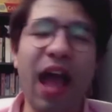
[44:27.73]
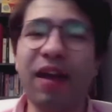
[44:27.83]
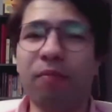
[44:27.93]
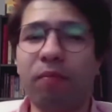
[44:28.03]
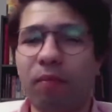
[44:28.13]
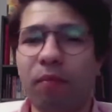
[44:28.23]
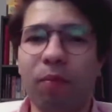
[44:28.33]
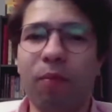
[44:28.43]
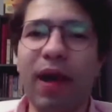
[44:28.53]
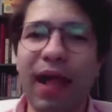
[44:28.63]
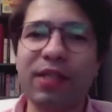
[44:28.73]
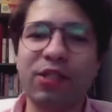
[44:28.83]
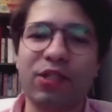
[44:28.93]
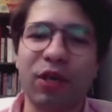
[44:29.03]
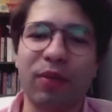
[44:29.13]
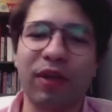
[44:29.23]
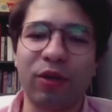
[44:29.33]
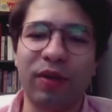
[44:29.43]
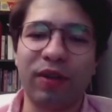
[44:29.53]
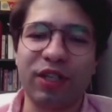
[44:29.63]
And my answer is going to be a
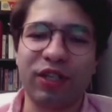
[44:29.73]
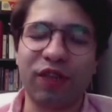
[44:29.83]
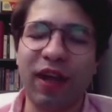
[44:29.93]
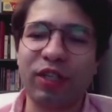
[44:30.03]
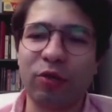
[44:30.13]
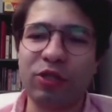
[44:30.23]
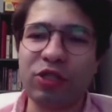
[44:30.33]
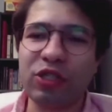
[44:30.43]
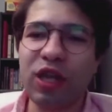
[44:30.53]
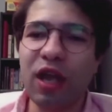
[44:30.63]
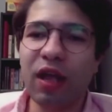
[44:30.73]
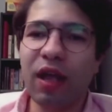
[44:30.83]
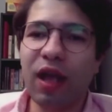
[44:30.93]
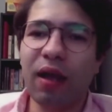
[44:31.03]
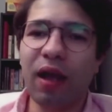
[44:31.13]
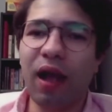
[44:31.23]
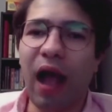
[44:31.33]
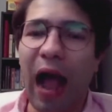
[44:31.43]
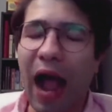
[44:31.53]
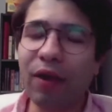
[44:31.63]
little bit unsatisfactory, which is
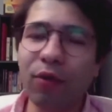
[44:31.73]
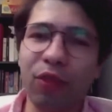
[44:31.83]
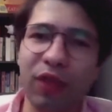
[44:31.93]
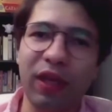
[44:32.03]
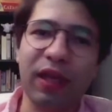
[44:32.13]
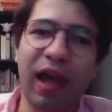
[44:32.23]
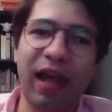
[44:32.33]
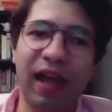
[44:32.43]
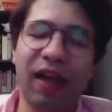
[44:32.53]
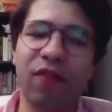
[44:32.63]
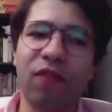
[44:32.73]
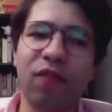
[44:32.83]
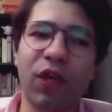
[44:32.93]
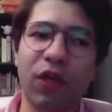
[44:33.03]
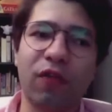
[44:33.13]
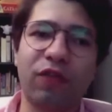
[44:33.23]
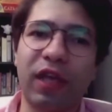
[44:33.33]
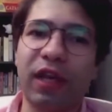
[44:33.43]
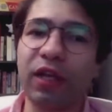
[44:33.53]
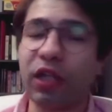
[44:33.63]
I don't think I have
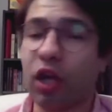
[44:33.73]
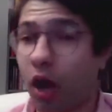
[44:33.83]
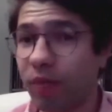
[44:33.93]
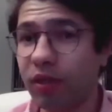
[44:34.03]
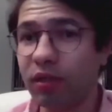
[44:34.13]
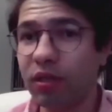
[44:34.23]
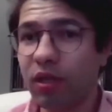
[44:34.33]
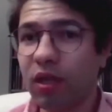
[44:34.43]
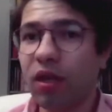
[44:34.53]
enough data to comment.